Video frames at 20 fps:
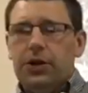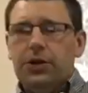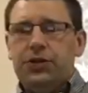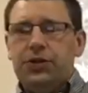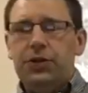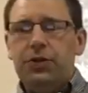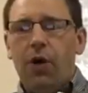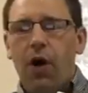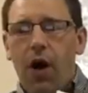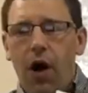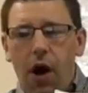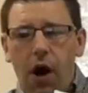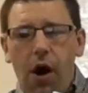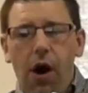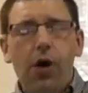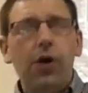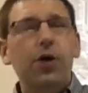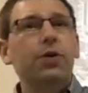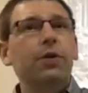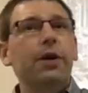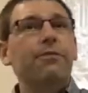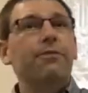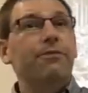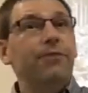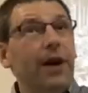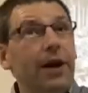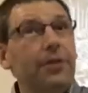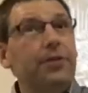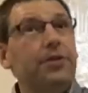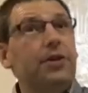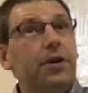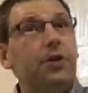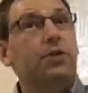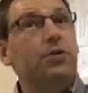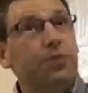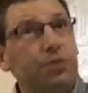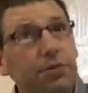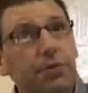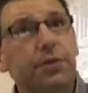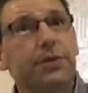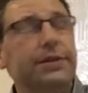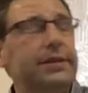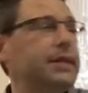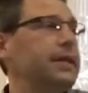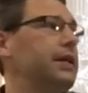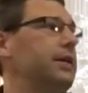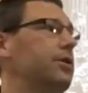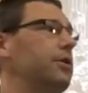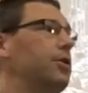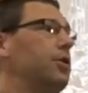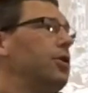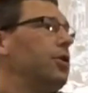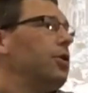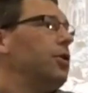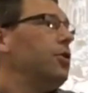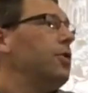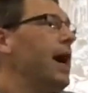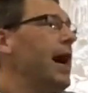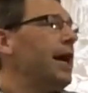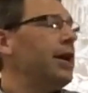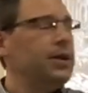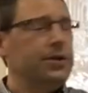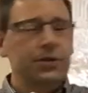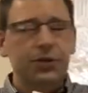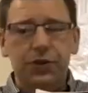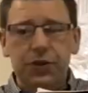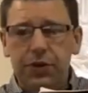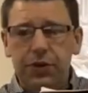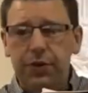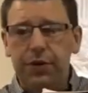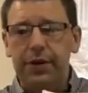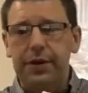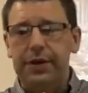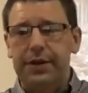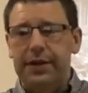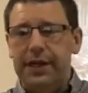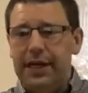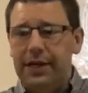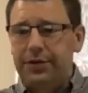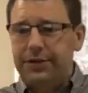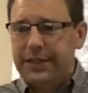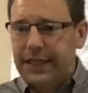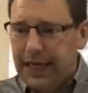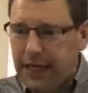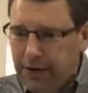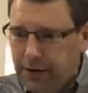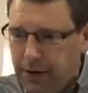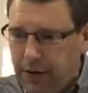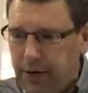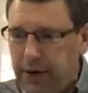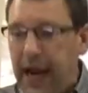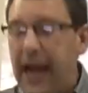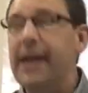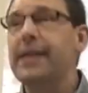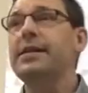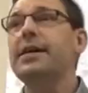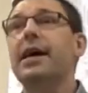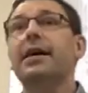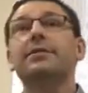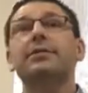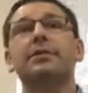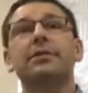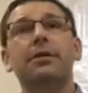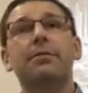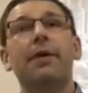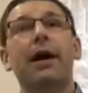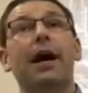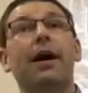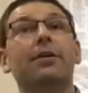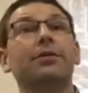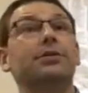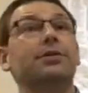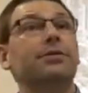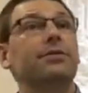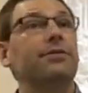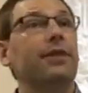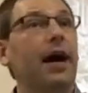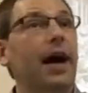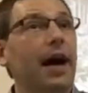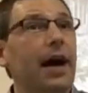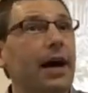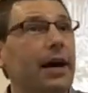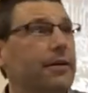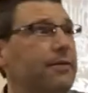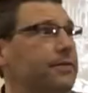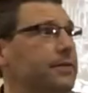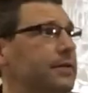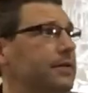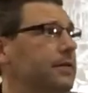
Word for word: to all who had felt their cruelty, who had endured their terror, and yet somehow survived.